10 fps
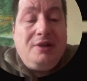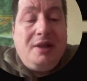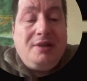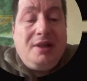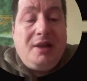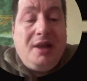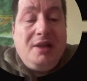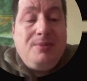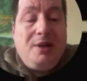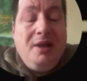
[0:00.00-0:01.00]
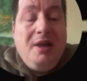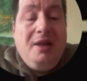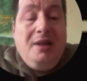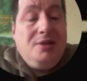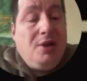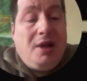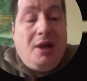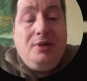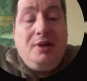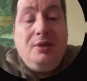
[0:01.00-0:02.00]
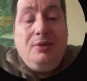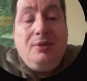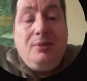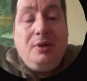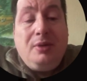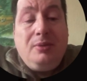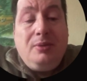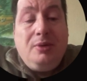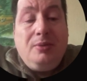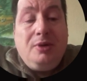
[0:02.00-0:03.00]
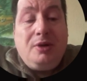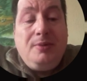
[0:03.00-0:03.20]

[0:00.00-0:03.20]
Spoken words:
That's the case, but it's not how the real world works.